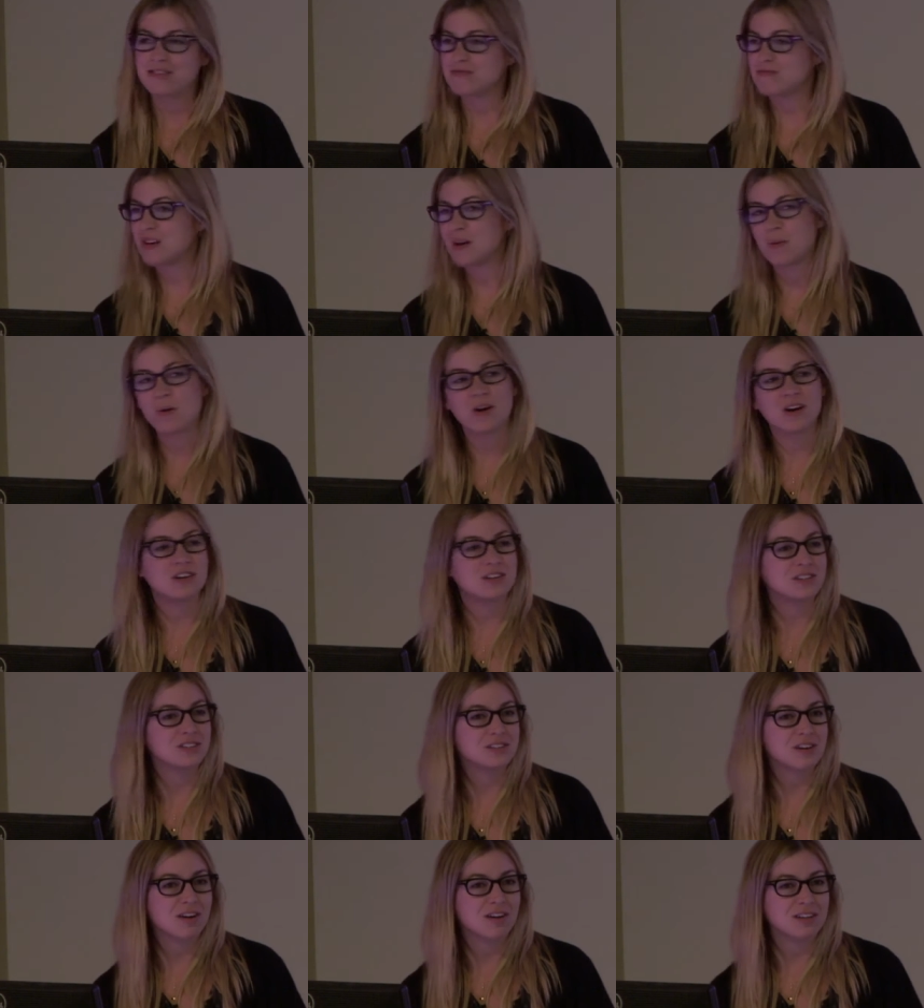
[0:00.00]
they wanted to
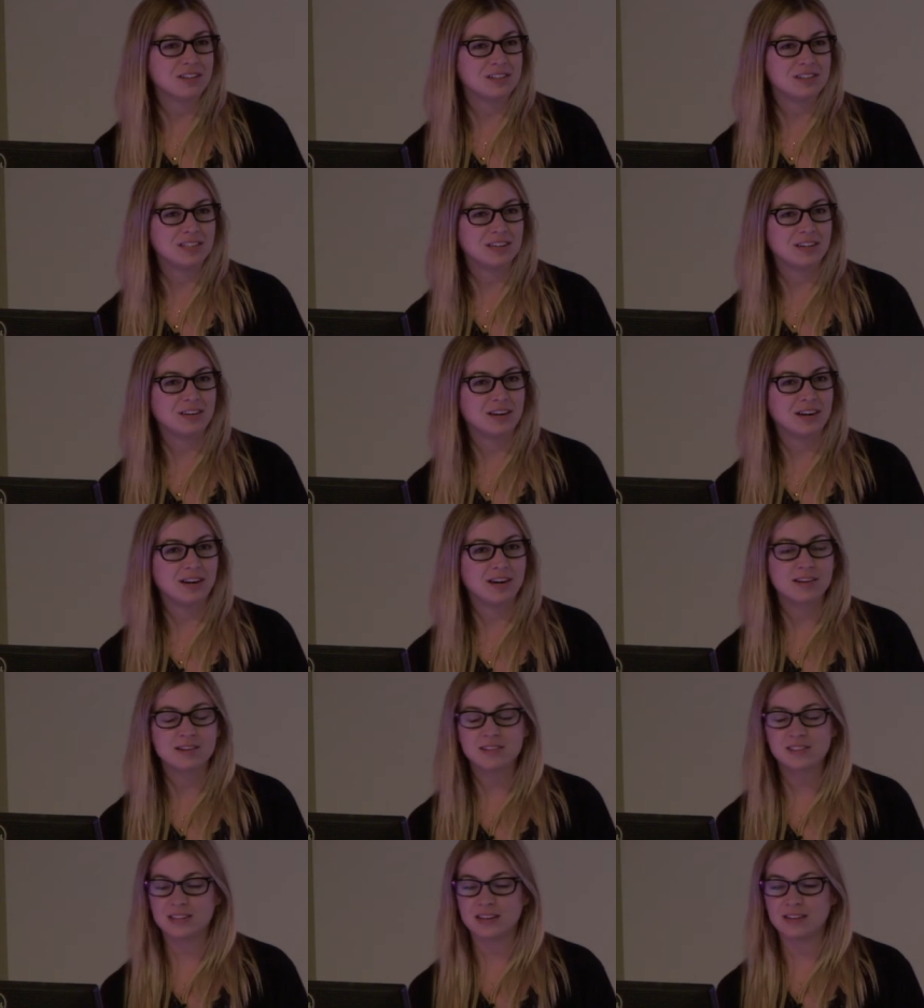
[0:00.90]
start
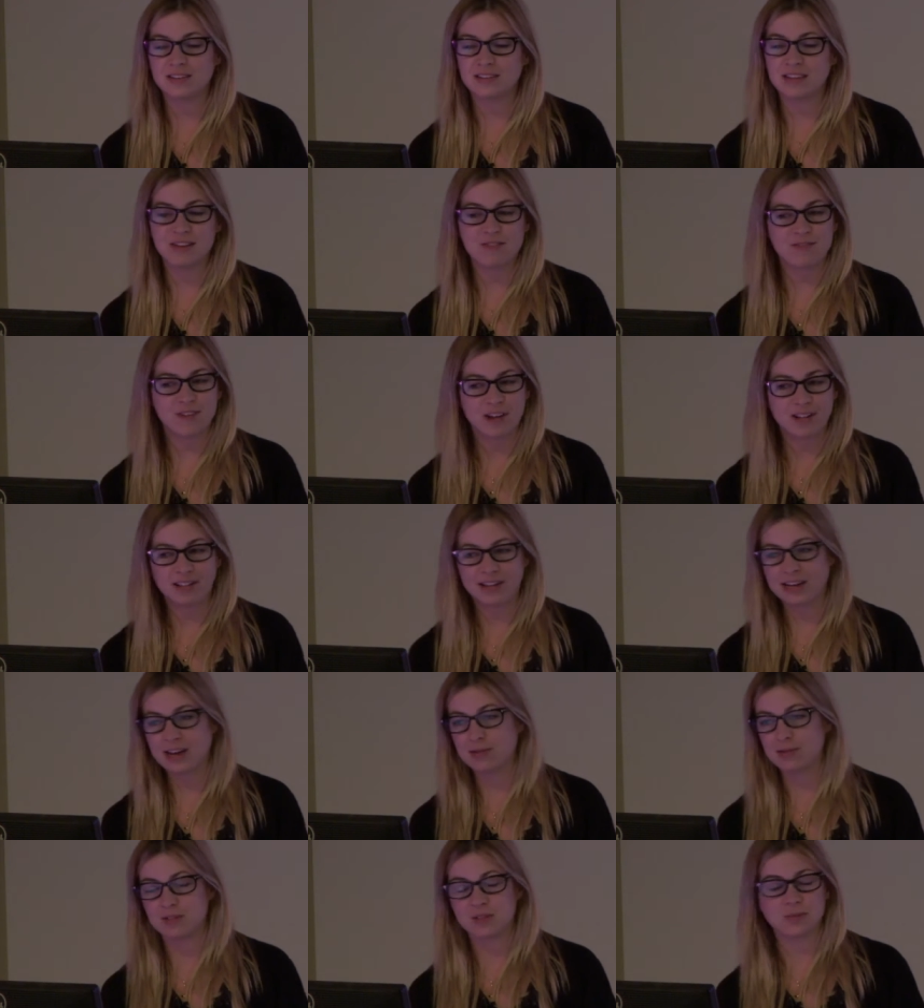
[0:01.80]
interiors and they felt
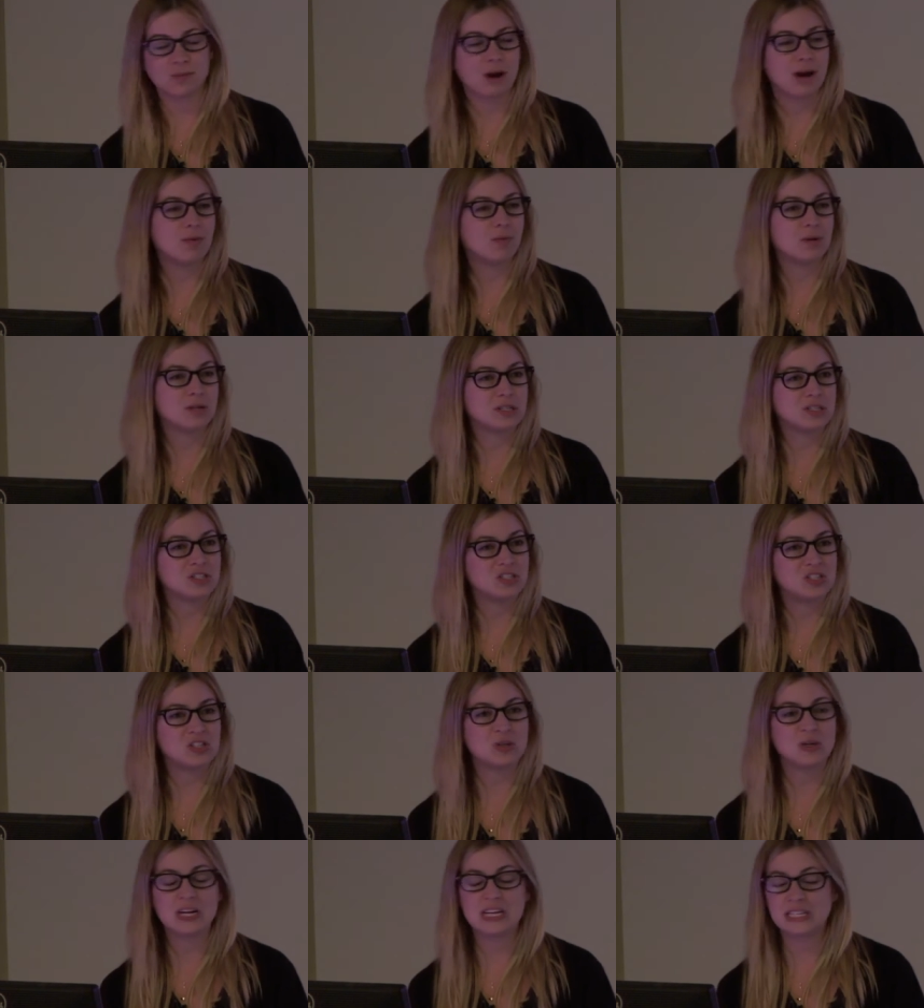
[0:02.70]
like I was the right one to
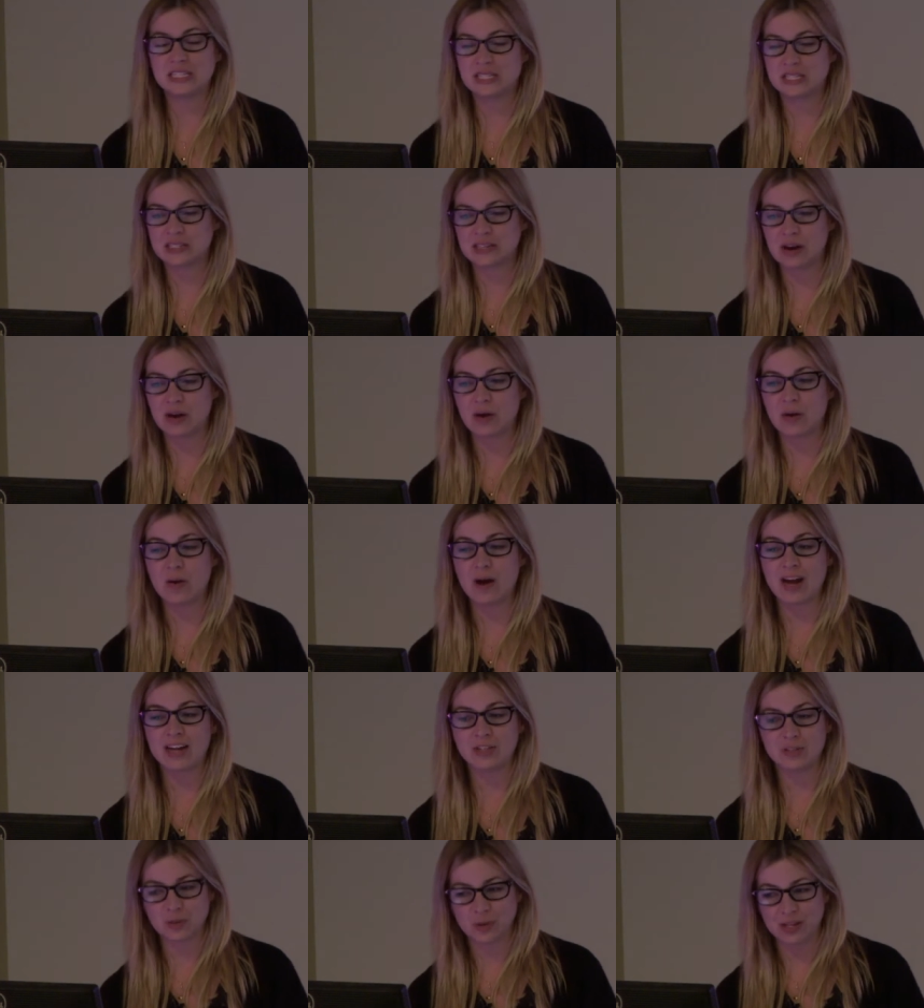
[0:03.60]
do it, so
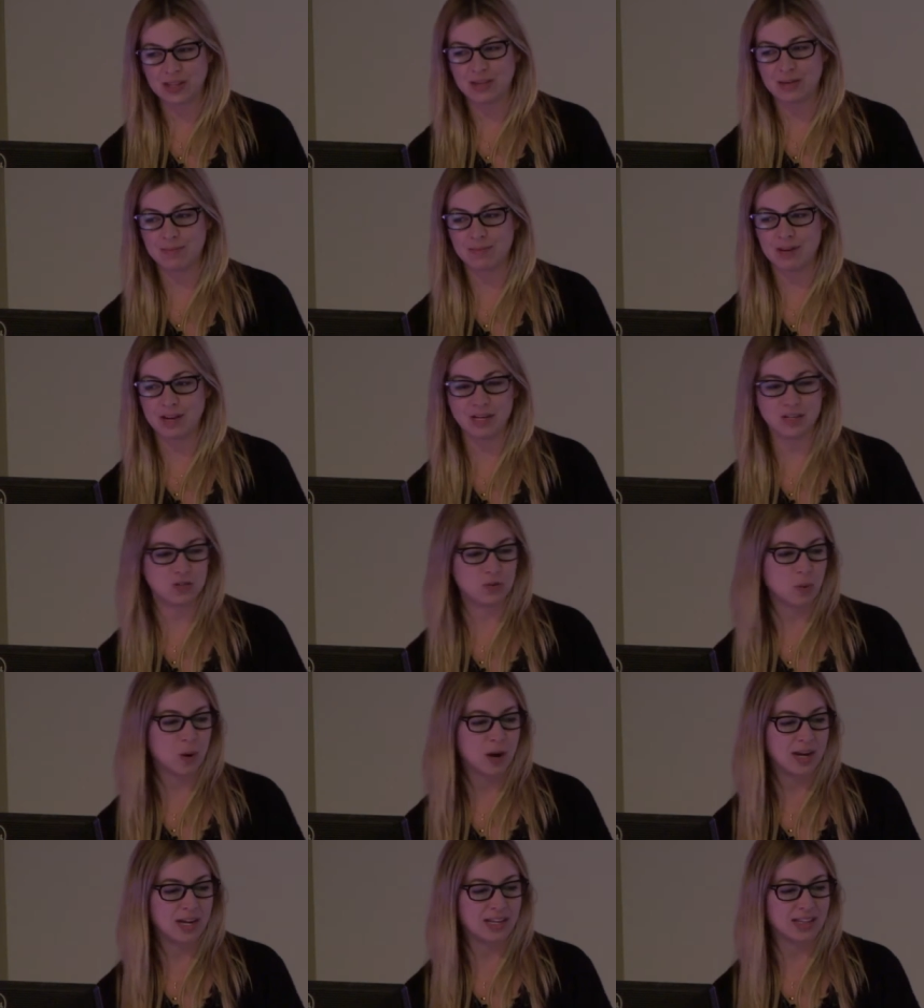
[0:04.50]
I joined them in
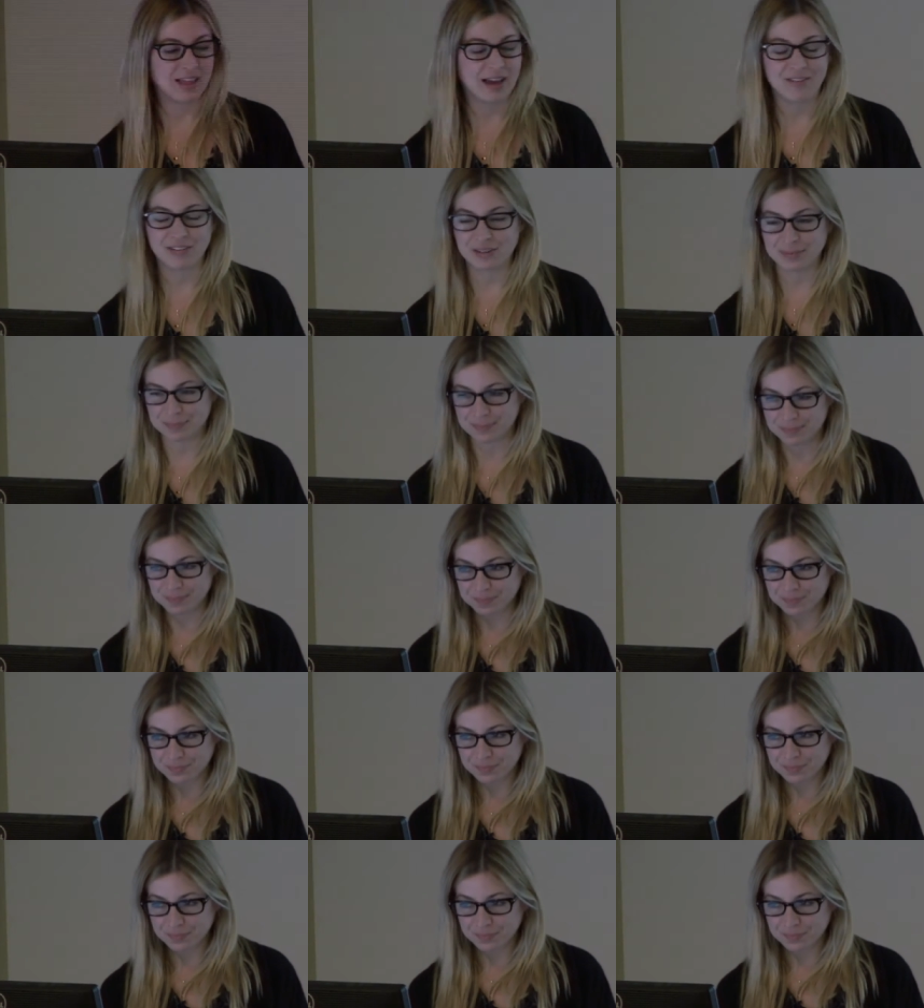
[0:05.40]
2011.